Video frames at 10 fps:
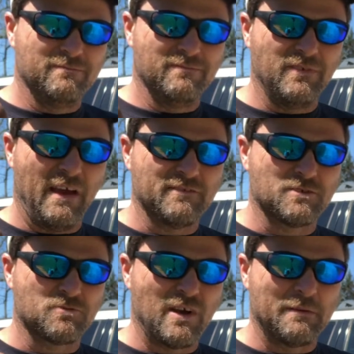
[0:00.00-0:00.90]
If you haven't
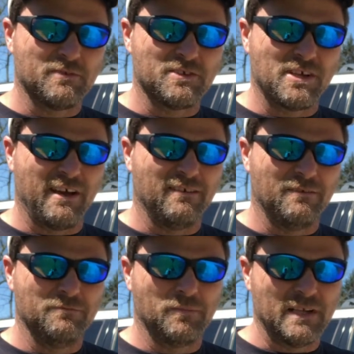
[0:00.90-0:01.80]
subscribed to the
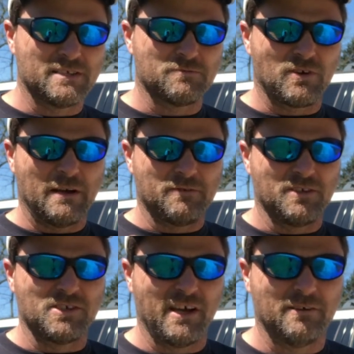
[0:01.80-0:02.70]
channel, please subscribe to
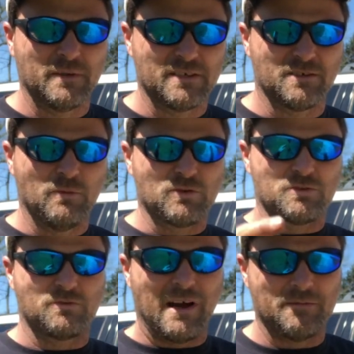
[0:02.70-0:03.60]
the channel, because the more
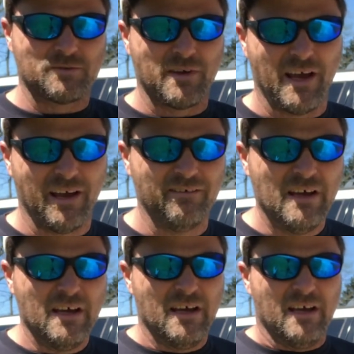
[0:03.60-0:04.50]
subscribers we have,
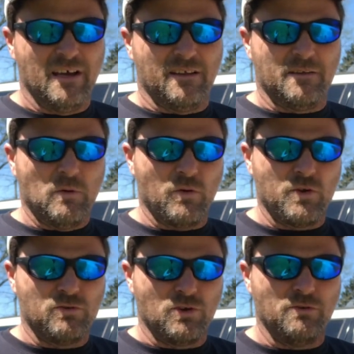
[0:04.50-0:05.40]
the more
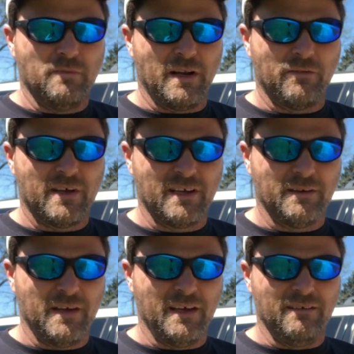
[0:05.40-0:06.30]
YouTube money we
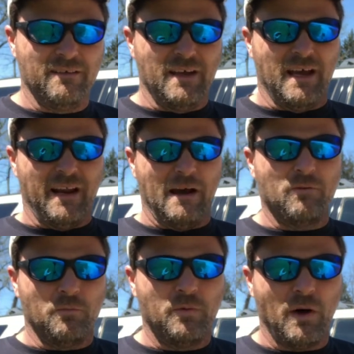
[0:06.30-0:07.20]
can get. And I
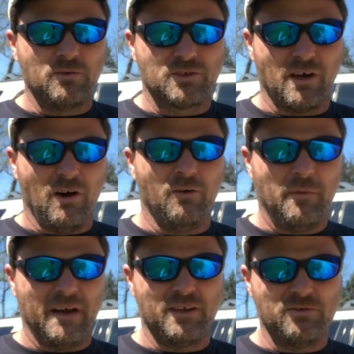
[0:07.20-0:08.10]
will post all
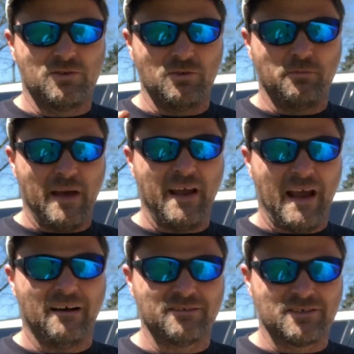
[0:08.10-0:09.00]
my YouTube
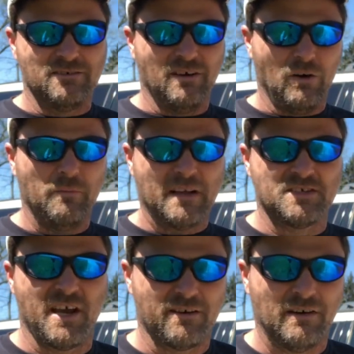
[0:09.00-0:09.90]
payouts on my
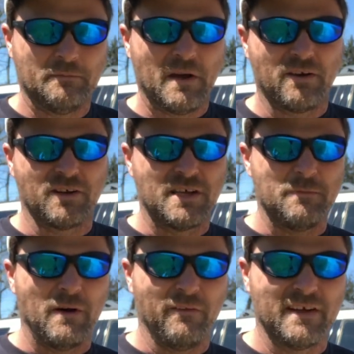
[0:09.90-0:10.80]
channel. I'm not going to
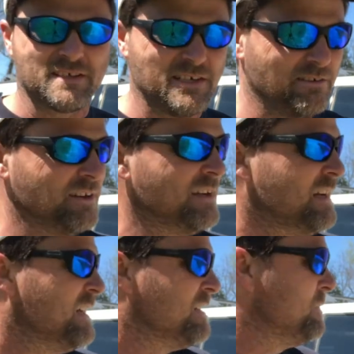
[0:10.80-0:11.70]
keep all that secret,
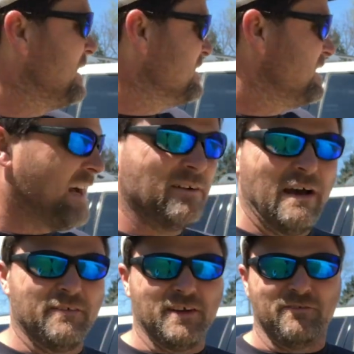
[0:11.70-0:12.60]
because I don't
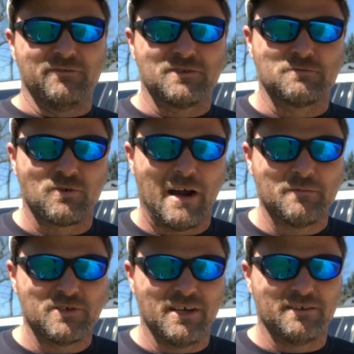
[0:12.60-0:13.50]
have enough
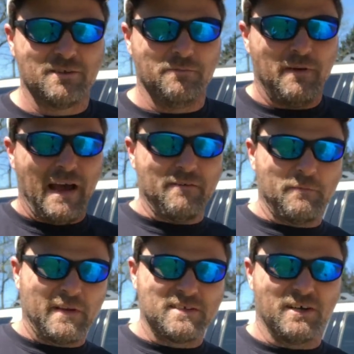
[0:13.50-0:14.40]
subscribers yet to have a
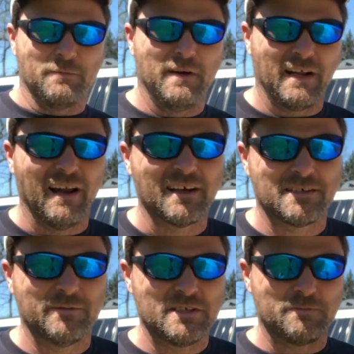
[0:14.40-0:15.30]
big ton of money like
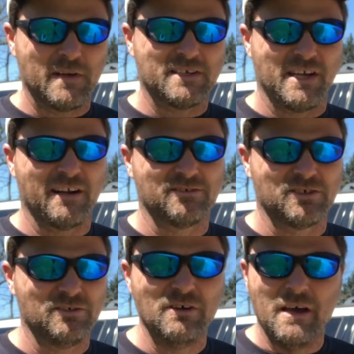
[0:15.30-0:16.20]
some of these big channels
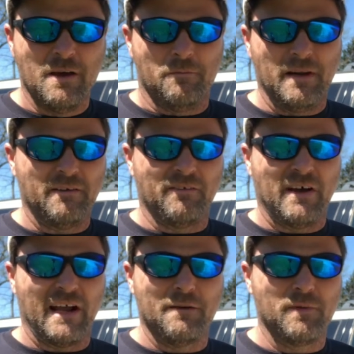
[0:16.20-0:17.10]
do. But even if
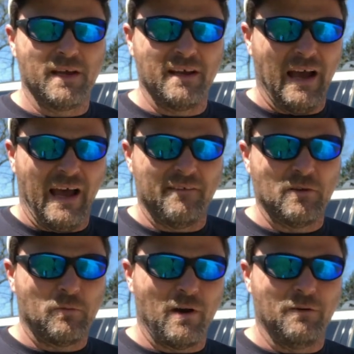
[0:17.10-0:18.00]
I got big, I have
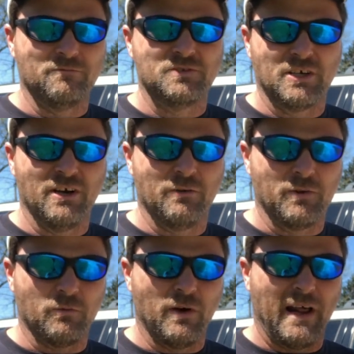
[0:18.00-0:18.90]
no problem sharing
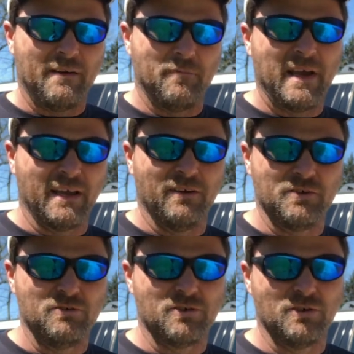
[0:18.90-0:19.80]
with what I'm making on
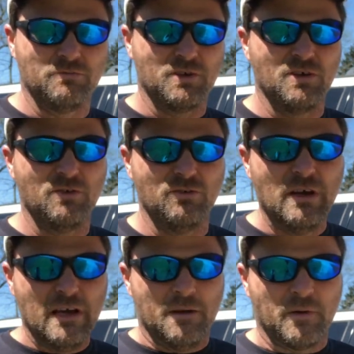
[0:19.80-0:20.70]
YouTube to you,
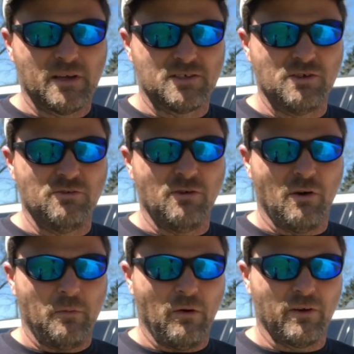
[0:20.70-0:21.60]
because you
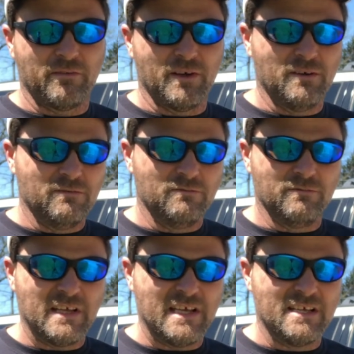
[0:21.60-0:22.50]
are part of the
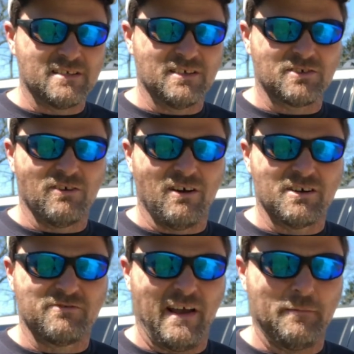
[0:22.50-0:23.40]
Thez Nutz
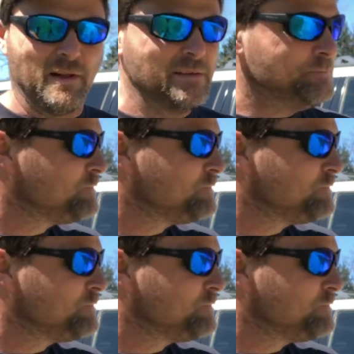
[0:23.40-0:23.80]
Garage family.